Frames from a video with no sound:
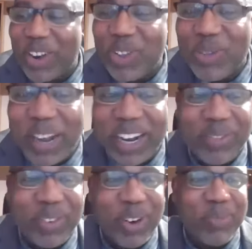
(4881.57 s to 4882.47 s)
I know you might
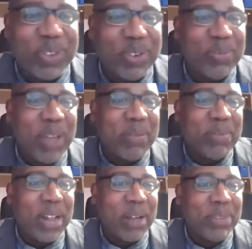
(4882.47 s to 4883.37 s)
have called me to remind me,
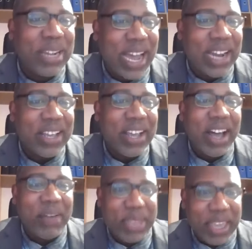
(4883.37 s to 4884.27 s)
but I'm glad
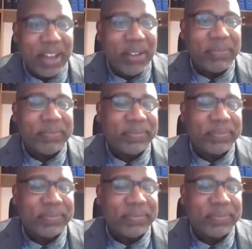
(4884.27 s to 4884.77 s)
I'm here.